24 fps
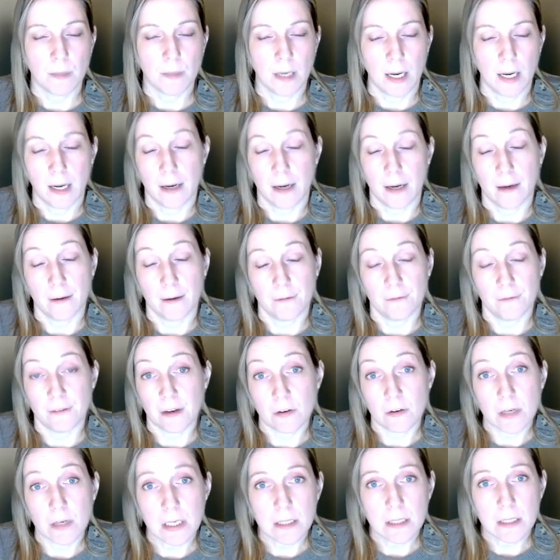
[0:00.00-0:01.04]
uh,
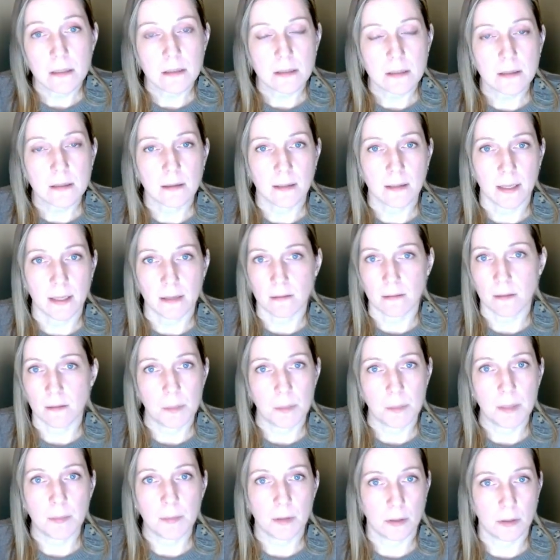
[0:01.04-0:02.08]
variant. Like some
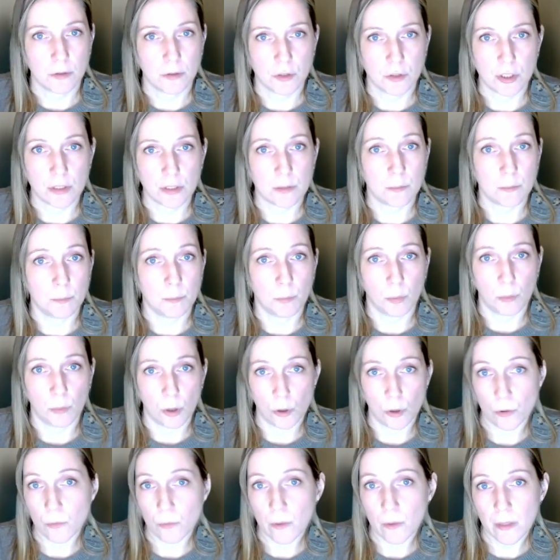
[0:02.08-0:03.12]
people are just
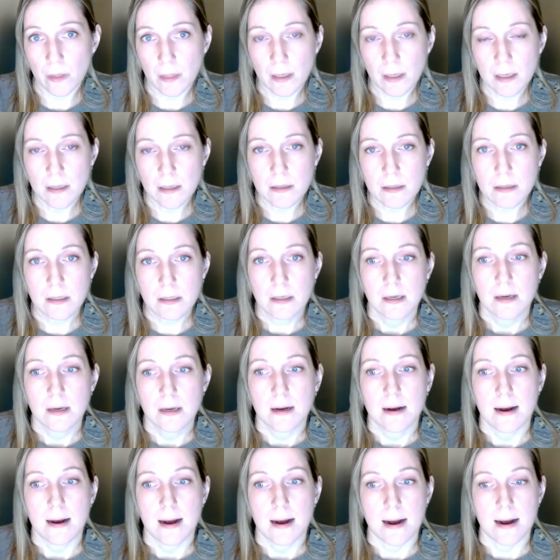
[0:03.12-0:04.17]
born with it.
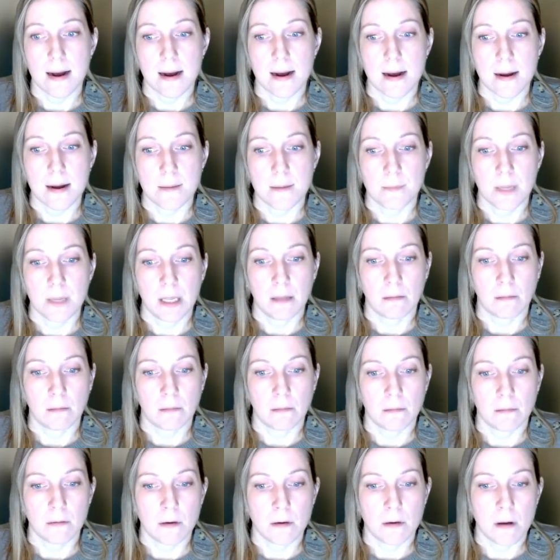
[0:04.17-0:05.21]
Um,
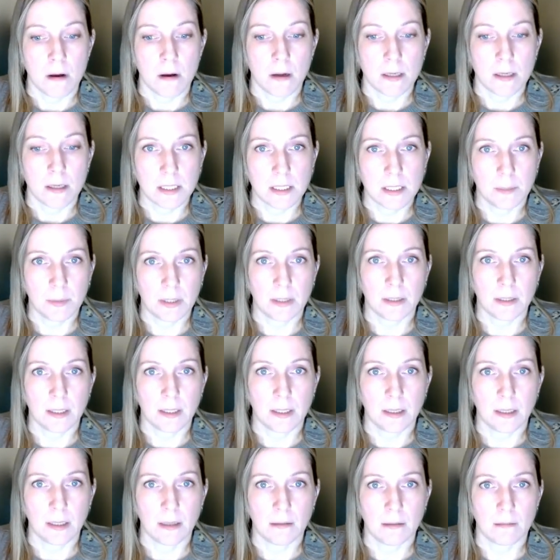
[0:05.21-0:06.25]
it's not
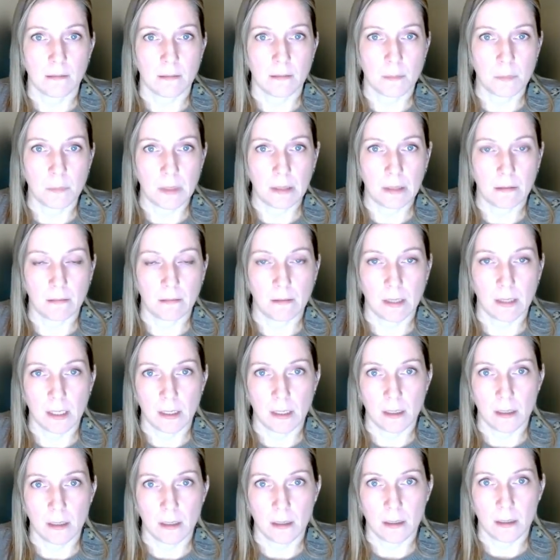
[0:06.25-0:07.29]
typically something
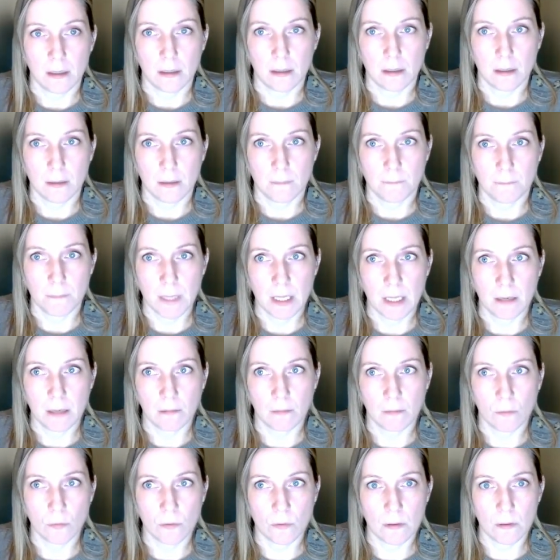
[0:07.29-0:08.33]
seen in
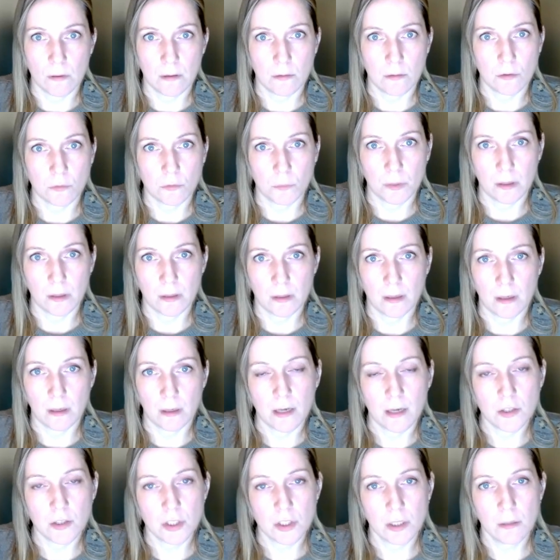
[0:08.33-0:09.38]
association with
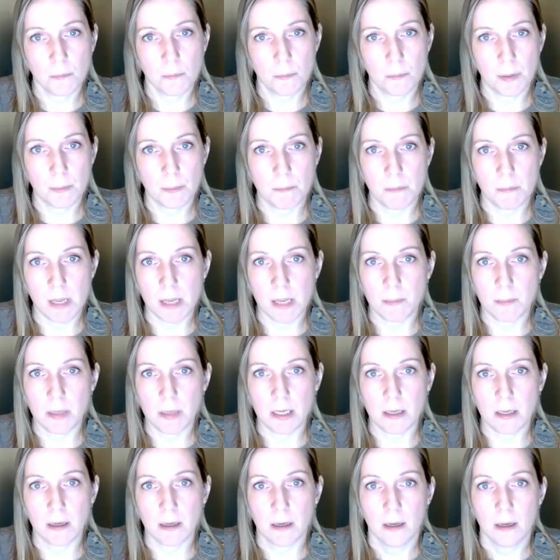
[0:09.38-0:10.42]
concussion, but
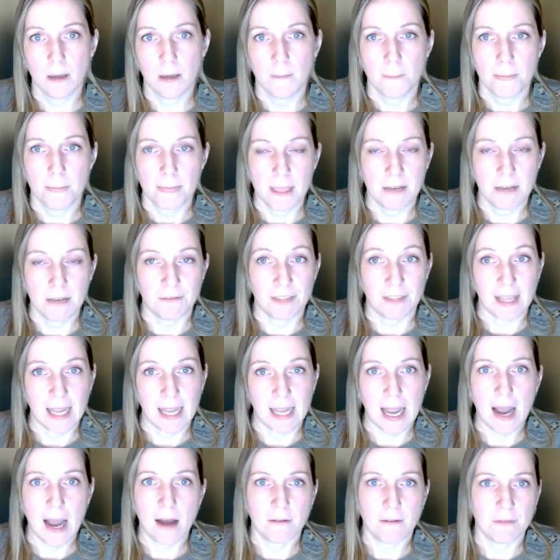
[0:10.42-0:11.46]
maybe if they
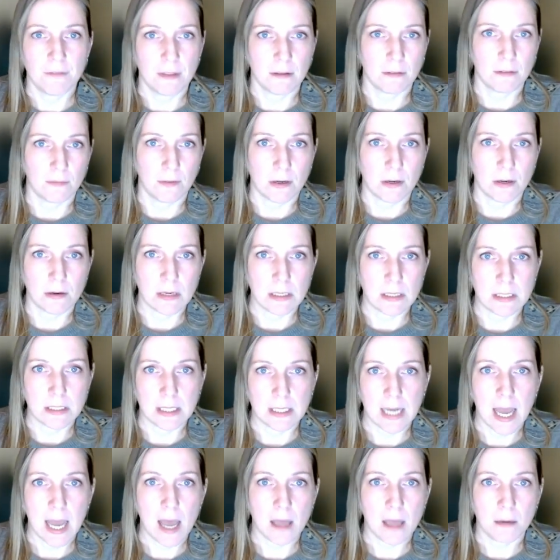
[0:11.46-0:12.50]
have this variant
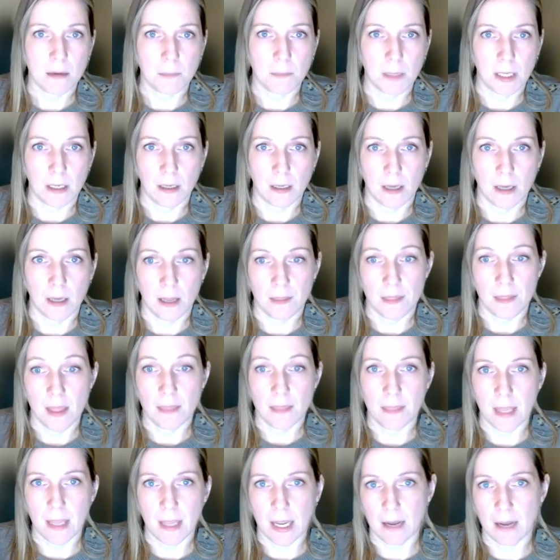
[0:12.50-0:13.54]
anatomy and
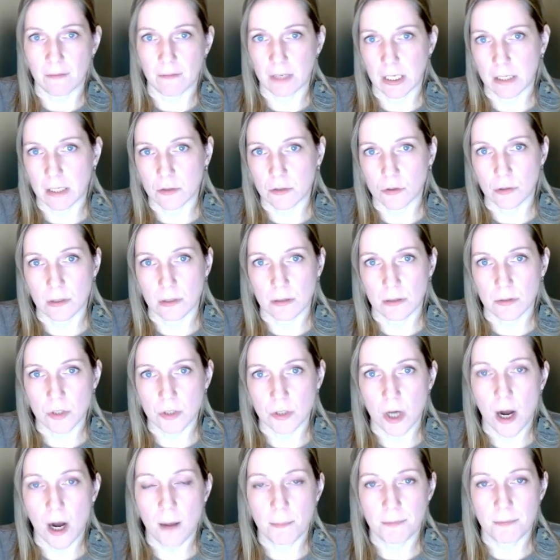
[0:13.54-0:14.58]
then they have an injury on
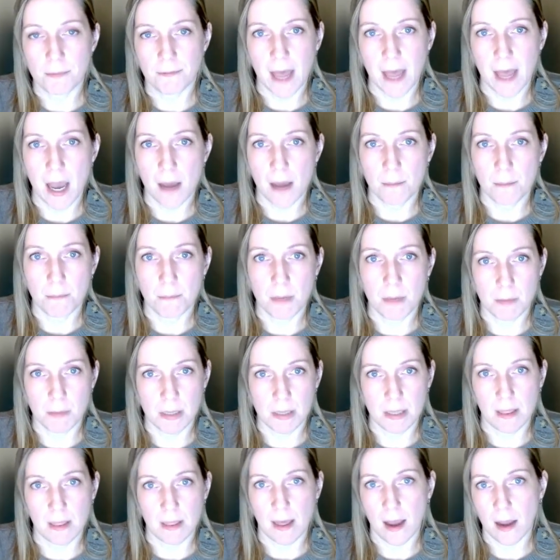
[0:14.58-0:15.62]
top of that,
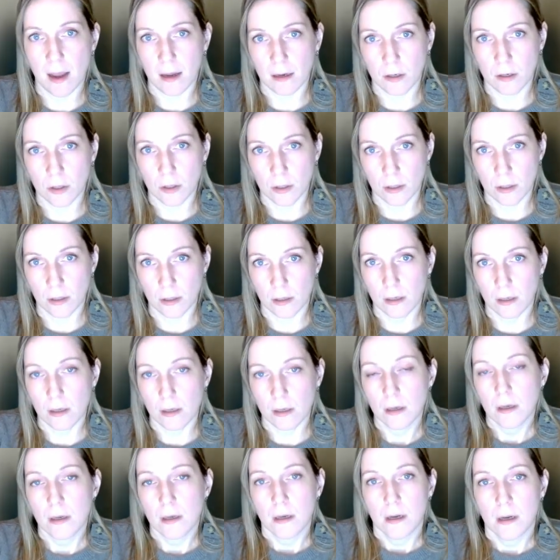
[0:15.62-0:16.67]
maybe that could
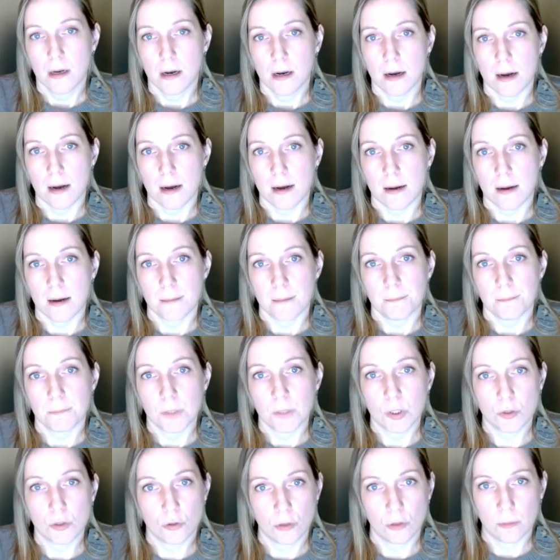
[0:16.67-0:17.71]
um,
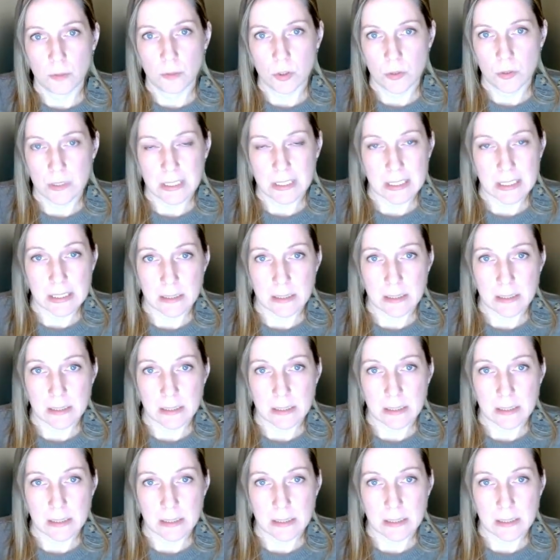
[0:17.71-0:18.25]
contribute to